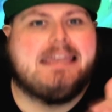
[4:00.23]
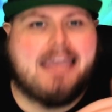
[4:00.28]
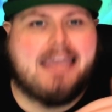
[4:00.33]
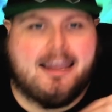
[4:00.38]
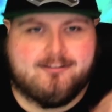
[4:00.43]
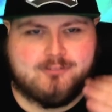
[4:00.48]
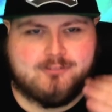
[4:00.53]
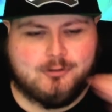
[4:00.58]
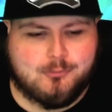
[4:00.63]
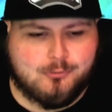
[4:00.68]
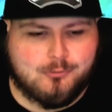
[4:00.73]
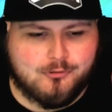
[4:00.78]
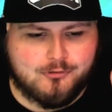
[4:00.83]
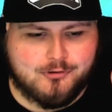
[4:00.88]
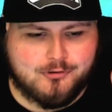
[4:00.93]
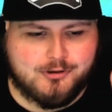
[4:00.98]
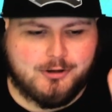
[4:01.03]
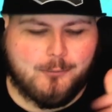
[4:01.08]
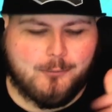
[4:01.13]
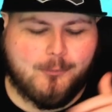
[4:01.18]
have to do the
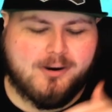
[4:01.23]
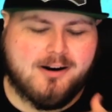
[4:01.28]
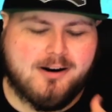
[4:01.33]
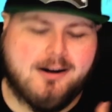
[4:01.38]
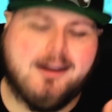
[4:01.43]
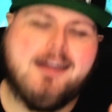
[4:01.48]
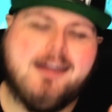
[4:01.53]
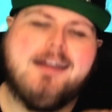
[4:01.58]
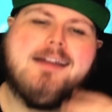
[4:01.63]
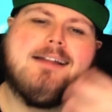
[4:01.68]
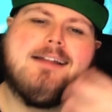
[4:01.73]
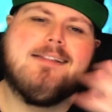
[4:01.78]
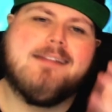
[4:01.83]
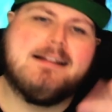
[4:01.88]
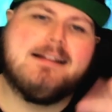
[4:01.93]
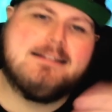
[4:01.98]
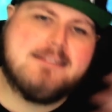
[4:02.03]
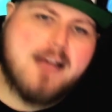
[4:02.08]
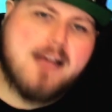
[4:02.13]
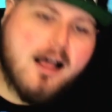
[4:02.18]
dirty work.
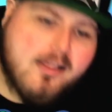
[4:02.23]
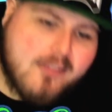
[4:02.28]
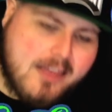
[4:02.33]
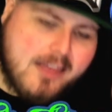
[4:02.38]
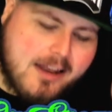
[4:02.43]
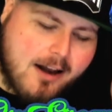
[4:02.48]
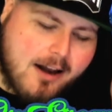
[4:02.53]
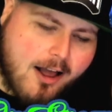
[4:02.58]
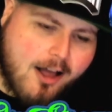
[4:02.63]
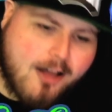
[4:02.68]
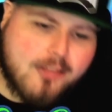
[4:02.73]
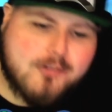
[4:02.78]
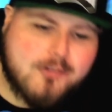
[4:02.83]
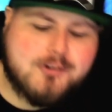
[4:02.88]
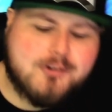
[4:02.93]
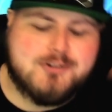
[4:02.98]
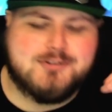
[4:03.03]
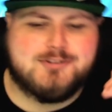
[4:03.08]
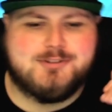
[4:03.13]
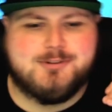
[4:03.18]
Let's let
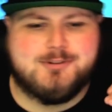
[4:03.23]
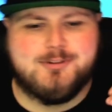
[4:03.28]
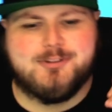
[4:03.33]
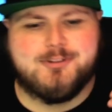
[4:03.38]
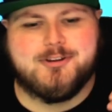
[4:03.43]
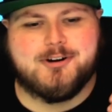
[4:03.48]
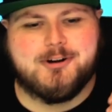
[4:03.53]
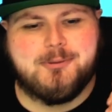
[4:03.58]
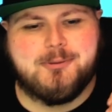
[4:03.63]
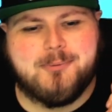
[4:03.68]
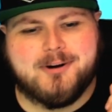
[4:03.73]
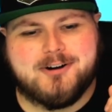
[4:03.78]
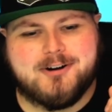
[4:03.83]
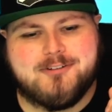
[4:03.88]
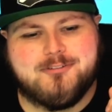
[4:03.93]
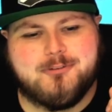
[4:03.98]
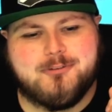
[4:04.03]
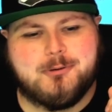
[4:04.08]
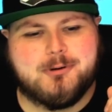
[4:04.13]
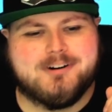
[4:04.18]
others do the dirty work
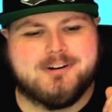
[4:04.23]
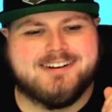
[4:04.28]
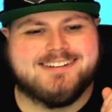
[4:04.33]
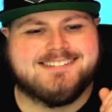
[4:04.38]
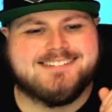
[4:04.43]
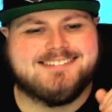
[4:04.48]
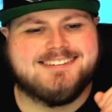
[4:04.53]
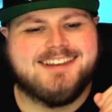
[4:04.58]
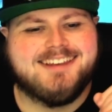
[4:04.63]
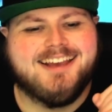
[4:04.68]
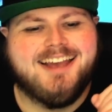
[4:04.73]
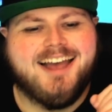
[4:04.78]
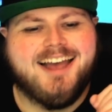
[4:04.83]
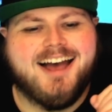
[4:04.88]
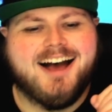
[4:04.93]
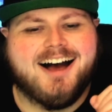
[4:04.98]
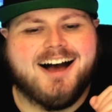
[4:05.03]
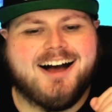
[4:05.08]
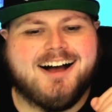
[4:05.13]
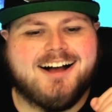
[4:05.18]
for us.
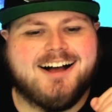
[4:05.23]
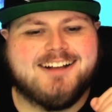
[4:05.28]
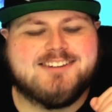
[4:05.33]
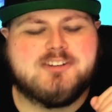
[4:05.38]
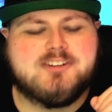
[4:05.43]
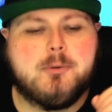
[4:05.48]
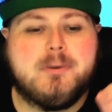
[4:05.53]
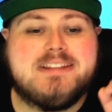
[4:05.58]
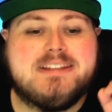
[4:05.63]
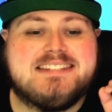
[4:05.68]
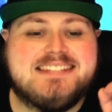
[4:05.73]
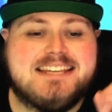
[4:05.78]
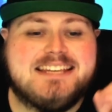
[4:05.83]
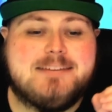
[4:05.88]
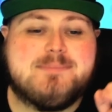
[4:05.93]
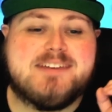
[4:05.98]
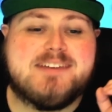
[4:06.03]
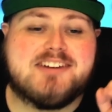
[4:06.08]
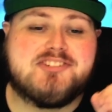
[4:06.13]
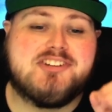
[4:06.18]
Uh, so it
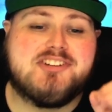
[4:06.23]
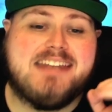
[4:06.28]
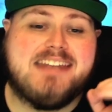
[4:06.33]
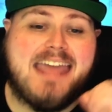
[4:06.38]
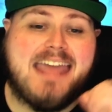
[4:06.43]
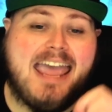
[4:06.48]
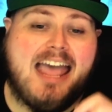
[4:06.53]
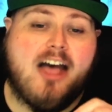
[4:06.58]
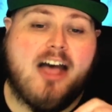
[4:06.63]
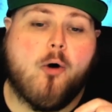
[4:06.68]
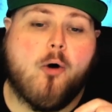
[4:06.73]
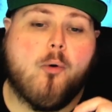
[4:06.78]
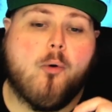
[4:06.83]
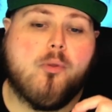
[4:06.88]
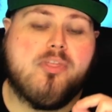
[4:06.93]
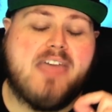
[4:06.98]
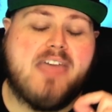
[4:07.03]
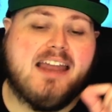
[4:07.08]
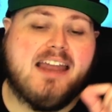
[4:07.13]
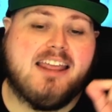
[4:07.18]
seems actually now
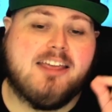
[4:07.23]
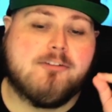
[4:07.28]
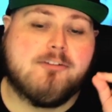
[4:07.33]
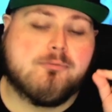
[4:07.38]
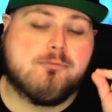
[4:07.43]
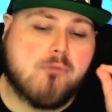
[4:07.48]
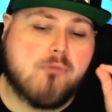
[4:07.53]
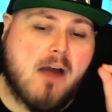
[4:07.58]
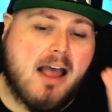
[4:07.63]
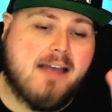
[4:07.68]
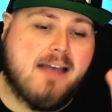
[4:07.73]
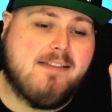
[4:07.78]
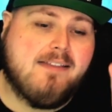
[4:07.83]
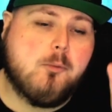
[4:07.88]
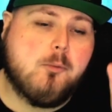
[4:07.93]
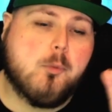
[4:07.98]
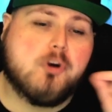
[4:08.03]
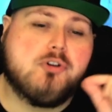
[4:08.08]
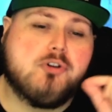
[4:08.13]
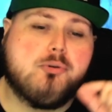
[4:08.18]
that if Reilly
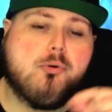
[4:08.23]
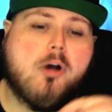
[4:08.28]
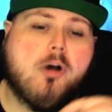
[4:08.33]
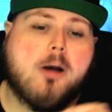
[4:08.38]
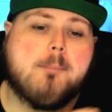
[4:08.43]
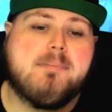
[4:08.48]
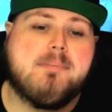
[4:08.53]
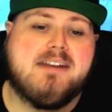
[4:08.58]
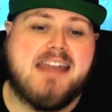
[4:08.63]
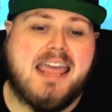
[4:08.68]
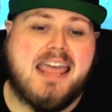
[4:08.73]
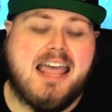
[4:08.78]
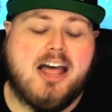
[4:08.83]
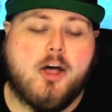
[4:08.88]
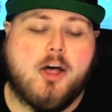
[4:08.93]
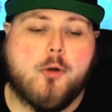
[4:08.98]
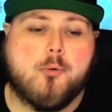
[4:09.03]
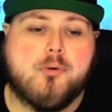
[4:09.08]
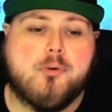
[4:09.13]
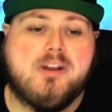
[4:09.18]
were to come
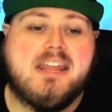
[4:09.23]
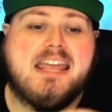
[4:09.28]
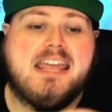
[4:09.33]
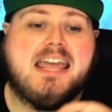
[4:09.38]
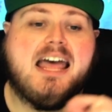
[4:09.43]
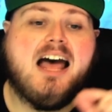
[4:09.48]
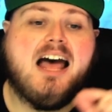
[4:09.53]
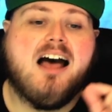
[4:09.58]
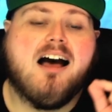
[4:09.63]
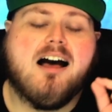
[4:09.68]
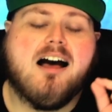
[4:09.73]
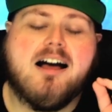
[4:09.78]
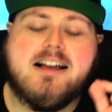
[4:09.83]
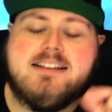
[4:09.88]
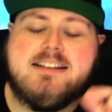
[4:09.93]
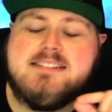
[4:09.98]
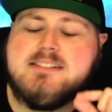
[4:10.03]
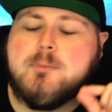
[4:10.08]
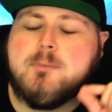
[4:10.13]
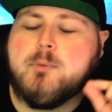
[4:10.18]
down,
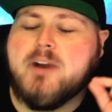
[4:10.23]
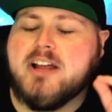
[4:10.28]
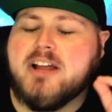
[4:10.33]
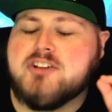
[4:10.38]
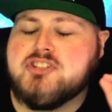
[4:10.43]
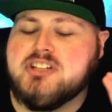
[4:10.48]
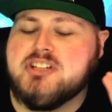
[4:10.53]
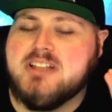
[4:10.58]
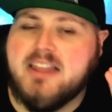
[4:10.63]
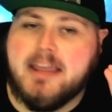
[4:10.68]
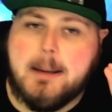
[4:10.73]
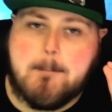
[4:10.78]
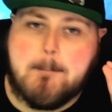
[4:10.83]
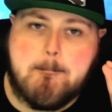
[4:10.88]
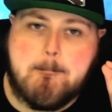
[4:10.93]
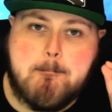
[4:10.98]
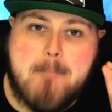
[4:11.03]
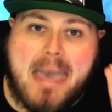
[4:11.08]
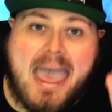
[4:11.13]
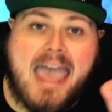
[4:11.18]
Hisam would actually like
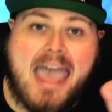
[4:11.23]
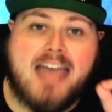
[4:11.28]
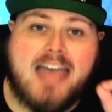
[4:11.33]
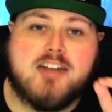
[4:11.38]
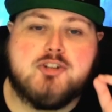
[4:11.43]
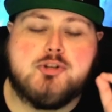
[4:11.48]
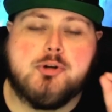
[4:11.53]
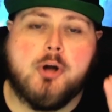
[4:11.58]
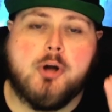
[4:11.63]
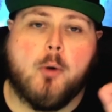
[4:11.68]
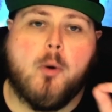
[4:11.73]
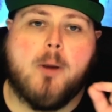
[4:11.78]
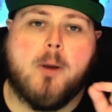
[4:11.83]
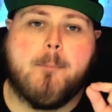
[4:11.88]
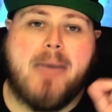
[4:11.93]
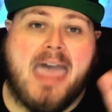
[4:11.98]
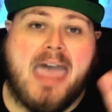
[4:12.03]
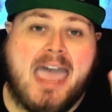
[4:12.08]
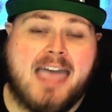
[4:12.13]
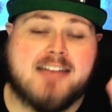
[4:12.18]
Matt to go
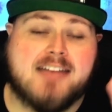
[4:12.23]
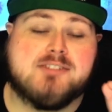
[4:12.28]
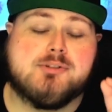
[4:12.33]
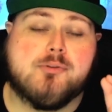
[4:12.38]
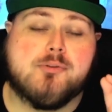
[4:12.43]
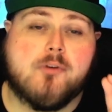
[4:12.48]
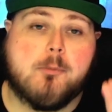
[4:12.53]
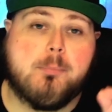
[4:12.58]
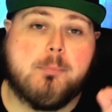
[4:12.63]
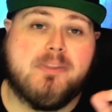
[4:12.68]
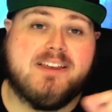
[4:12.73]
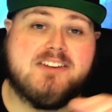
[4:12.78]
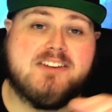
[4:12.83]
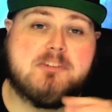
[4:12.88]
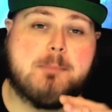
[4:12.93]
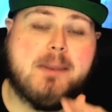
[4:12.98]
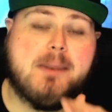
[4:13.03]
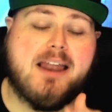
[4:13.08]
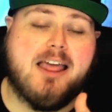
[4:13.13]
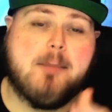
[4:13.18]
up as the
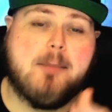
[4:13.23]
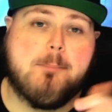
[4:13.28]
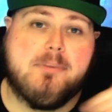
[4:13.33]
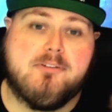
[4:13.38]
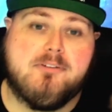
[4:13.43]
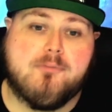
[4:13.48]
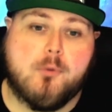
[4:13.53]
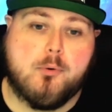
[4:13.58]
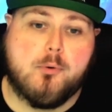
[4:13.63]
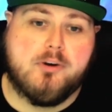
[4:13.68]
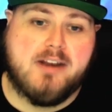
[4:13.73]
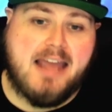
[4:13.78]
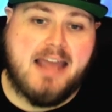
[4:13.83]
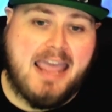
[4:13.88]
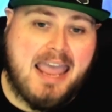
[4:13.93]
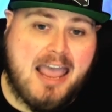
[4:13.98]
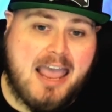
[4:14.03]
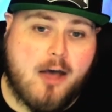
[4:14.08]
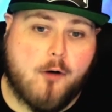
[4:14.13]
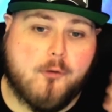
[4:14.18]
replacement and be voted
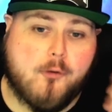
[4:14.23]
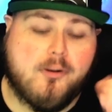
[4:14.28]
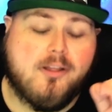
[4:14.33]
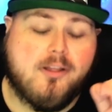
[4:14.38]
out.